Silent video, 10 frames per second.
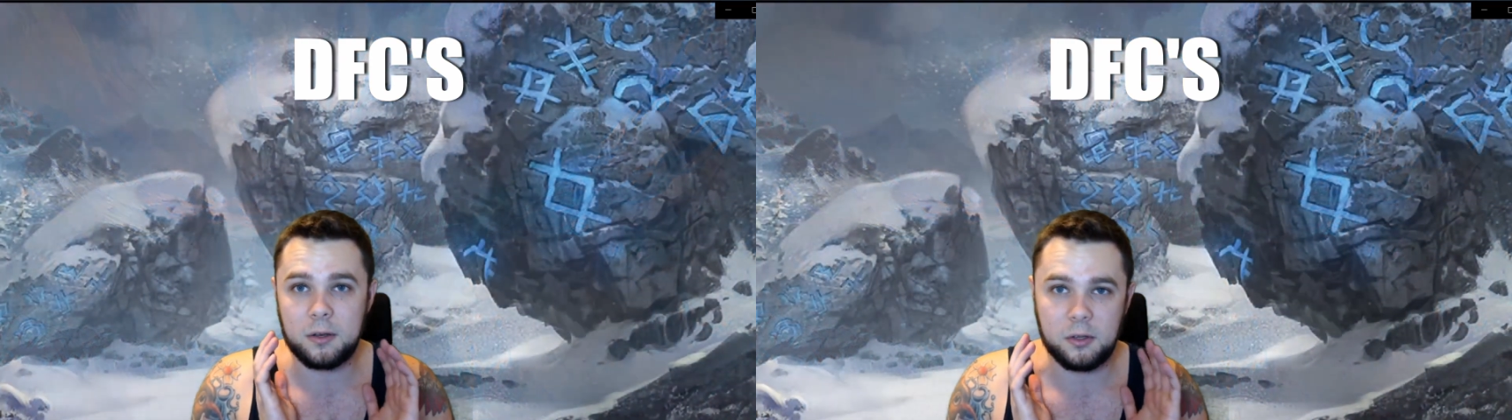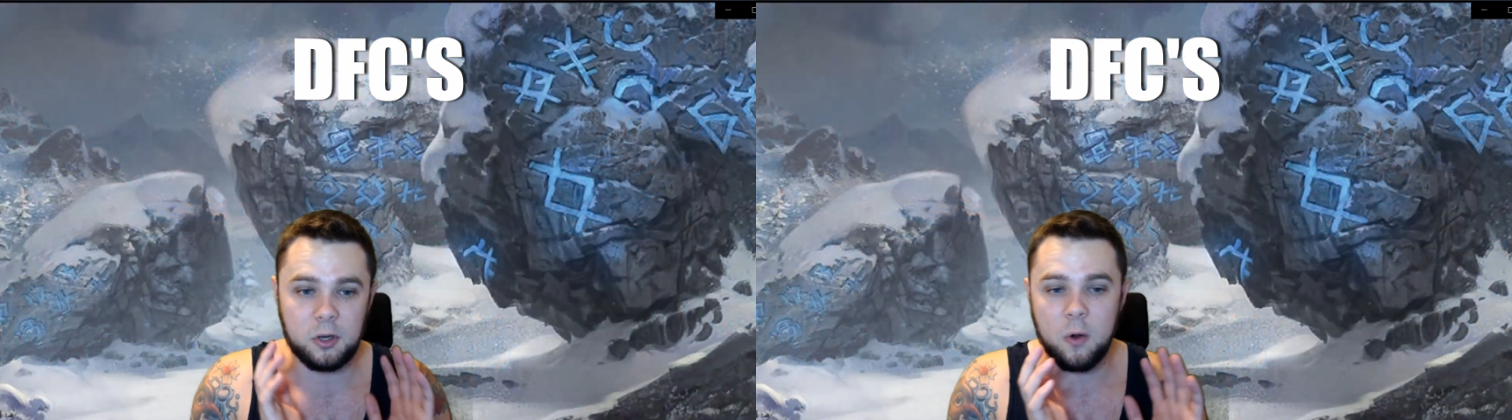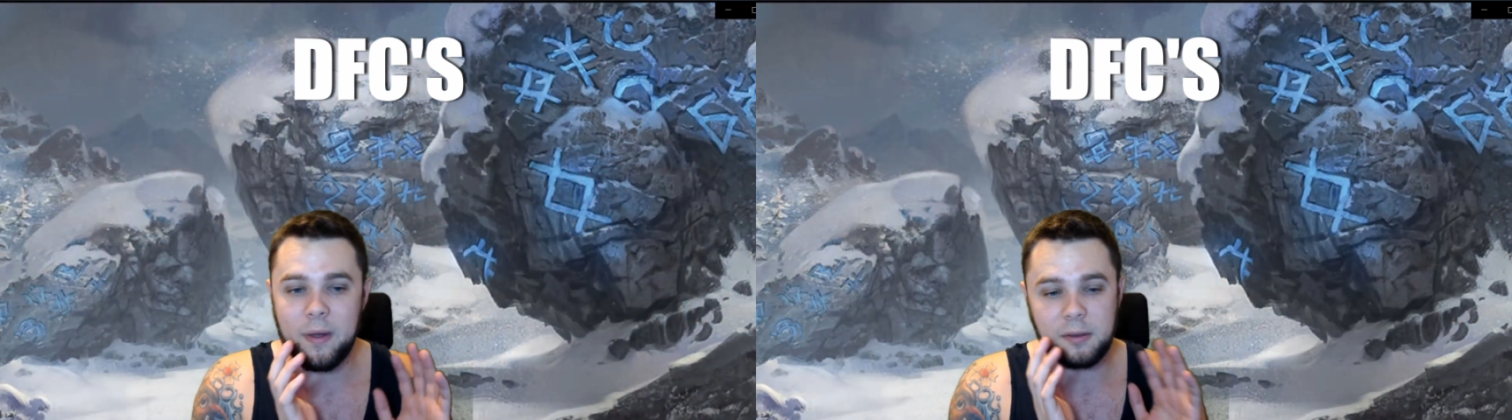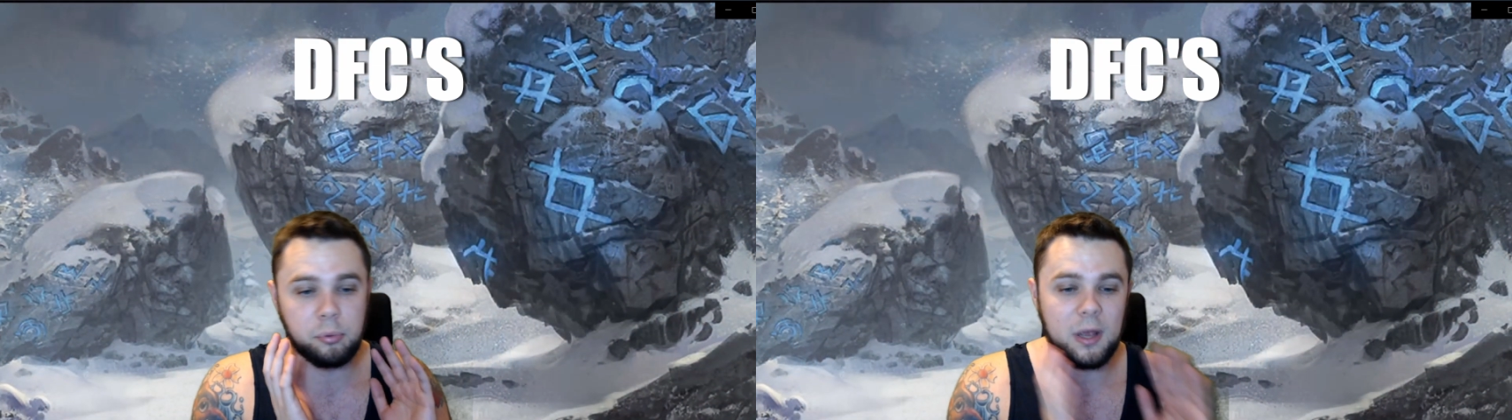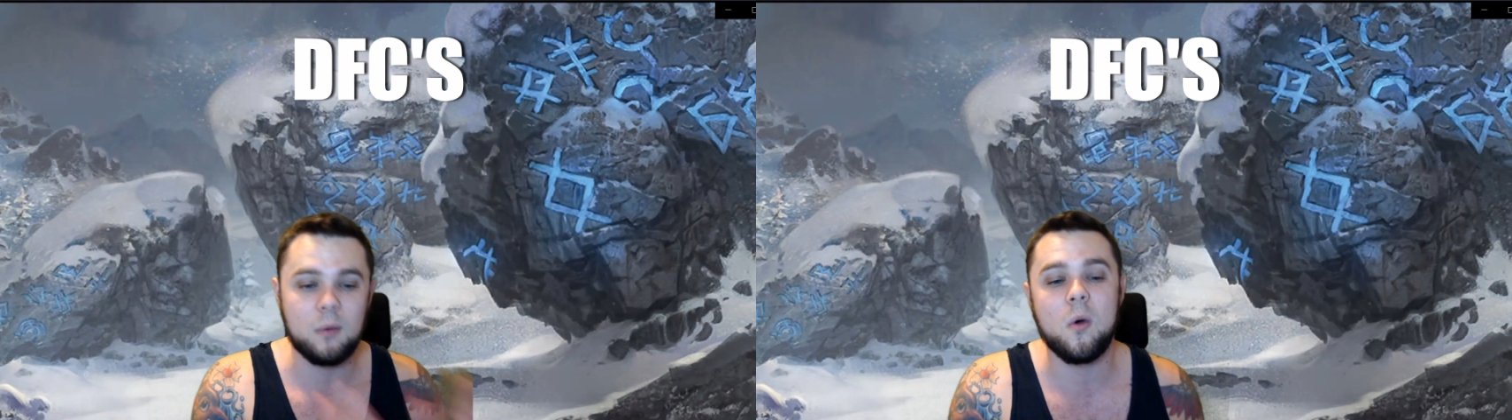you don't have to
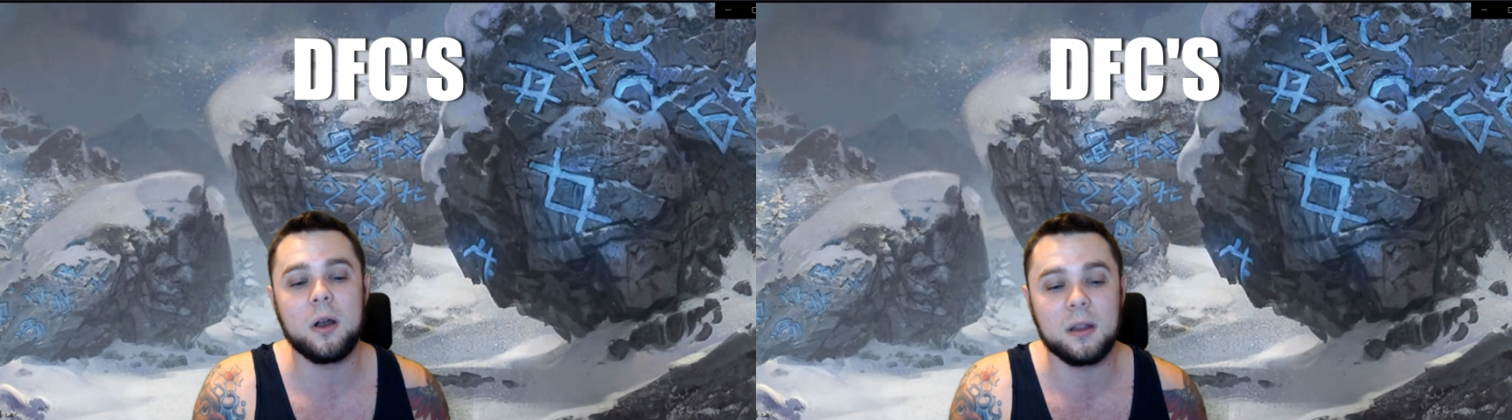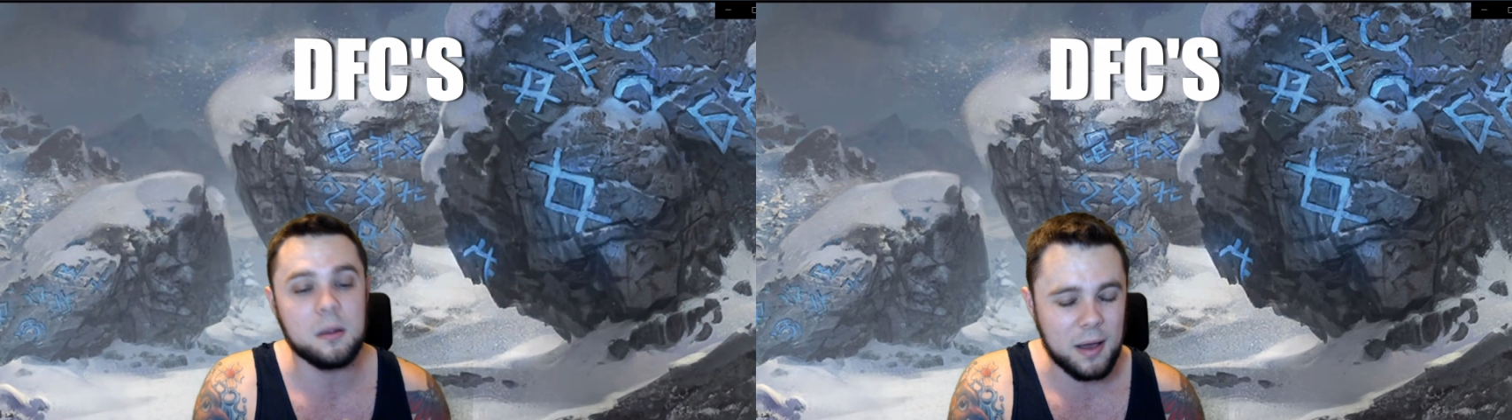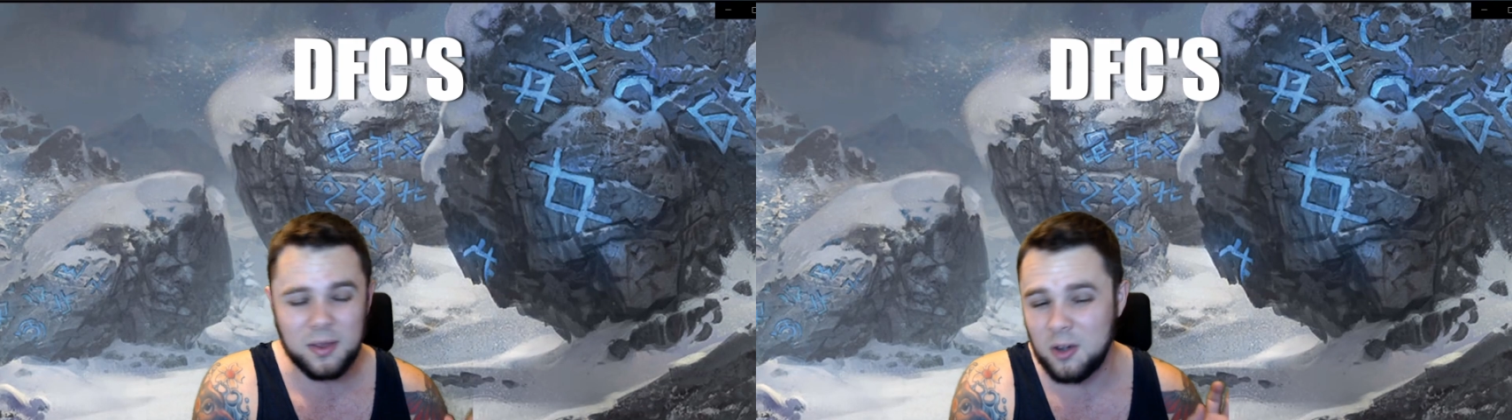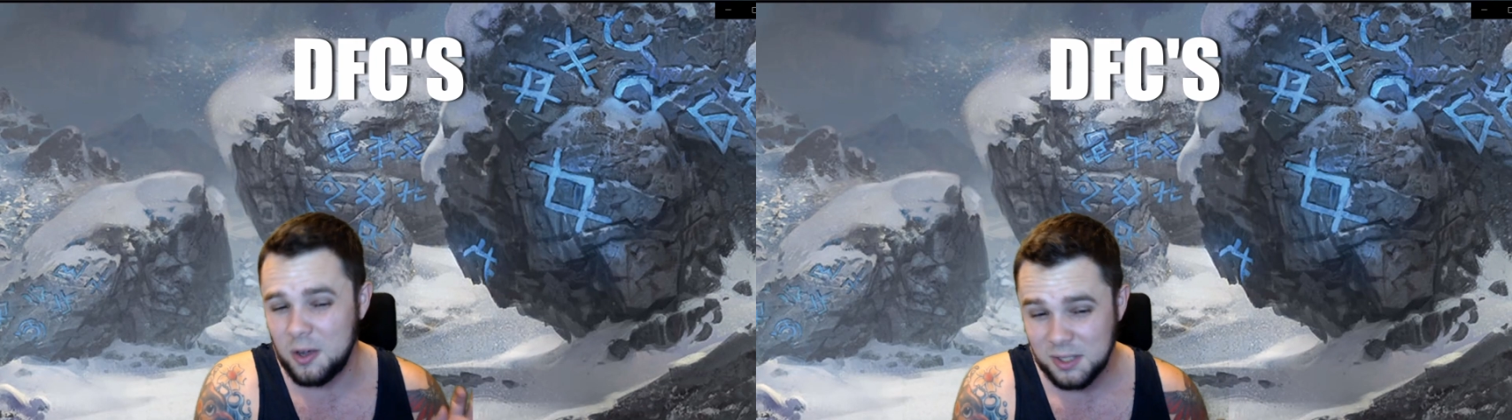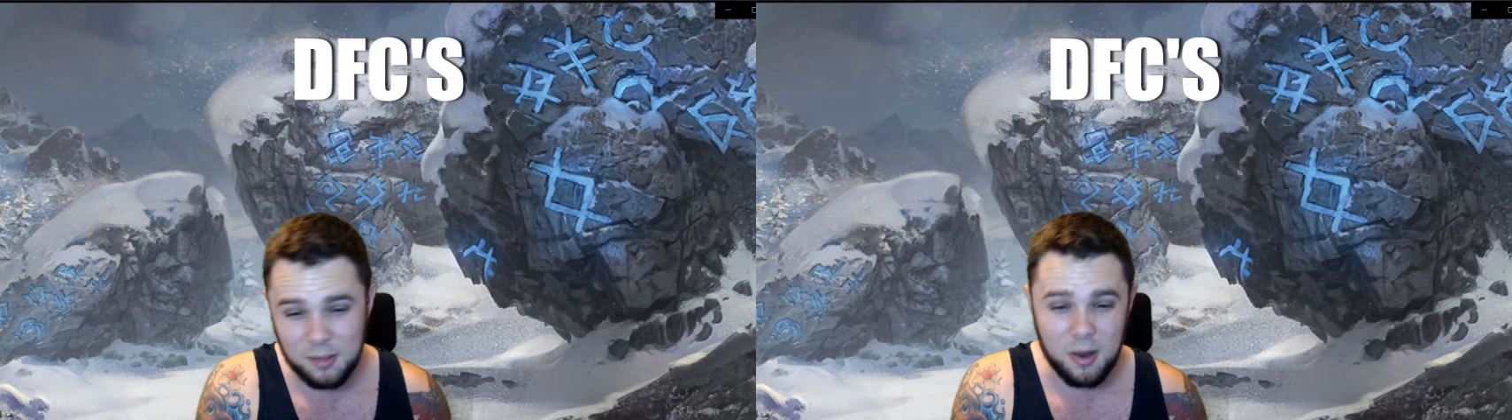play one and then pay the
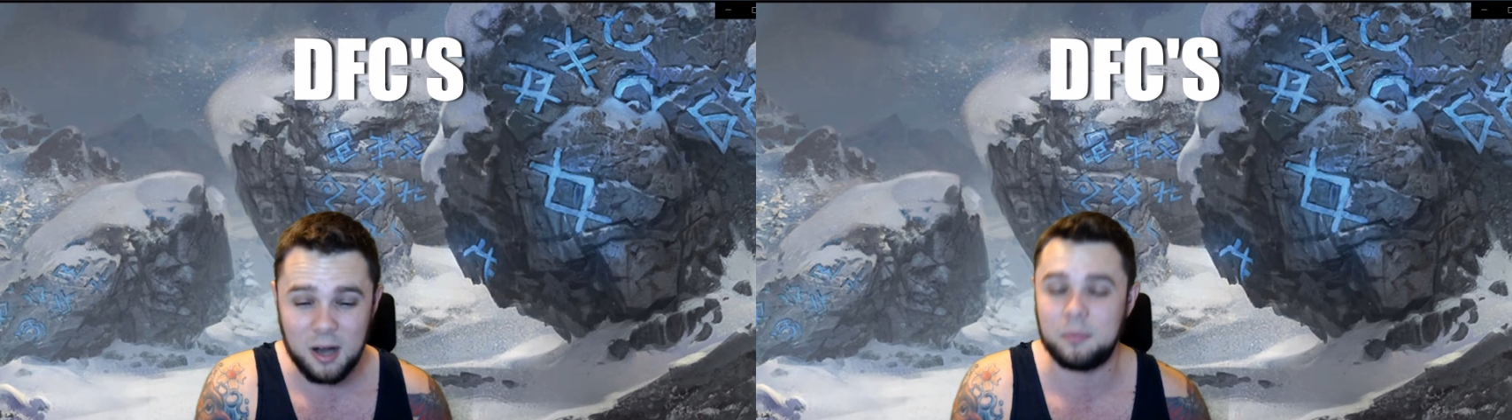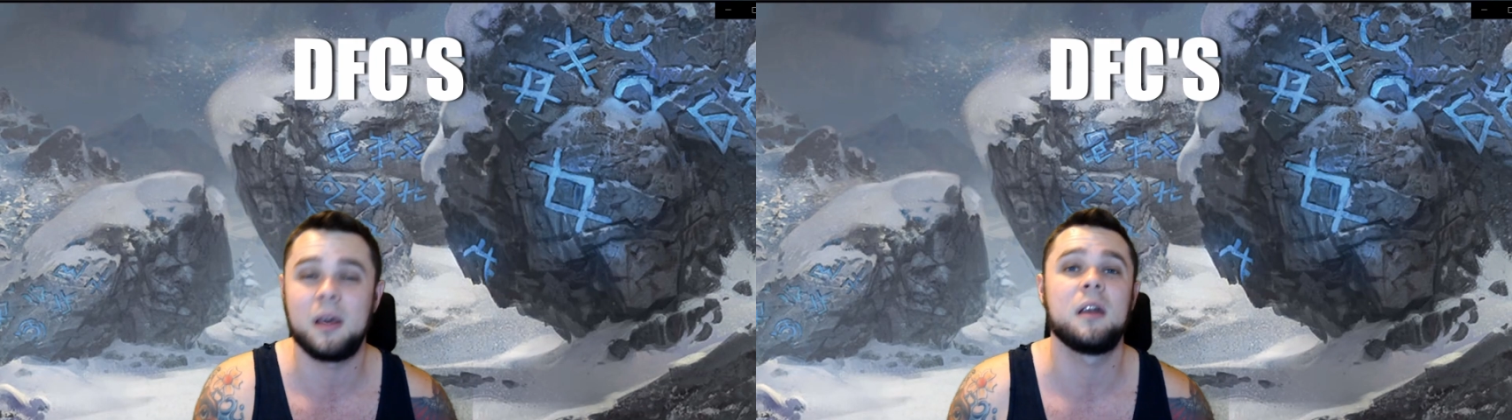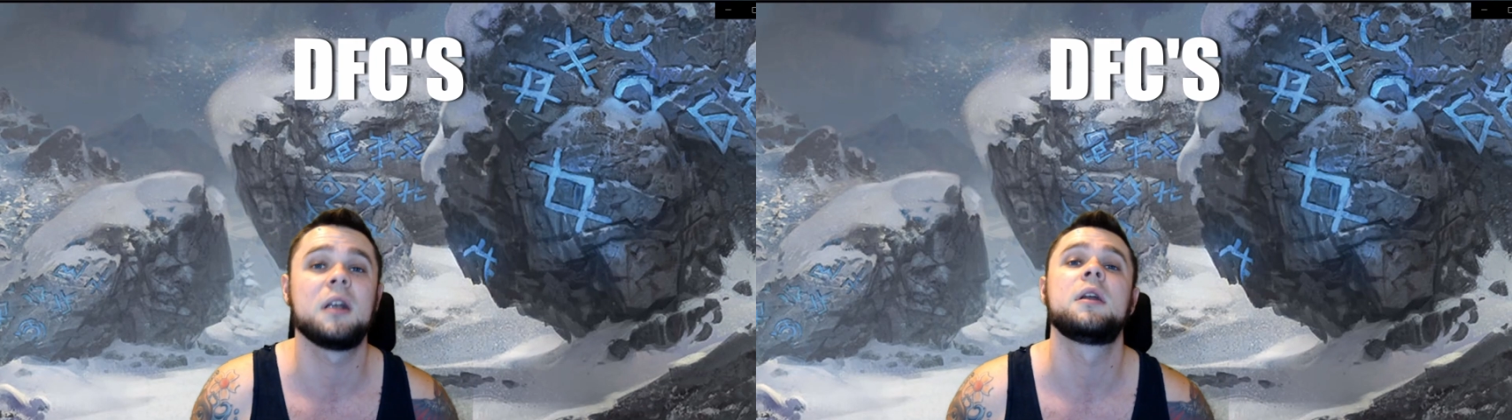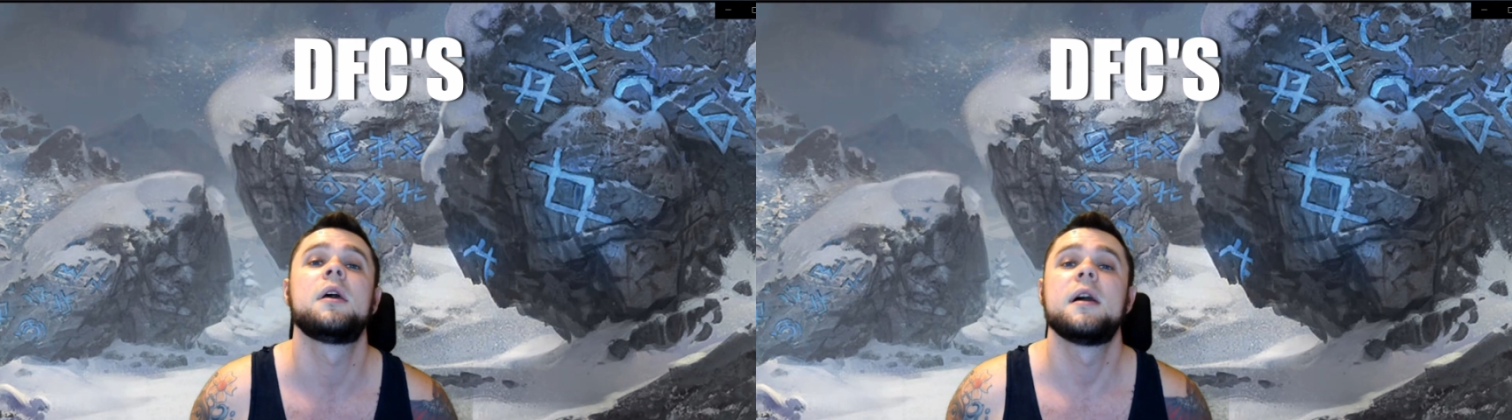cost at the bottom there.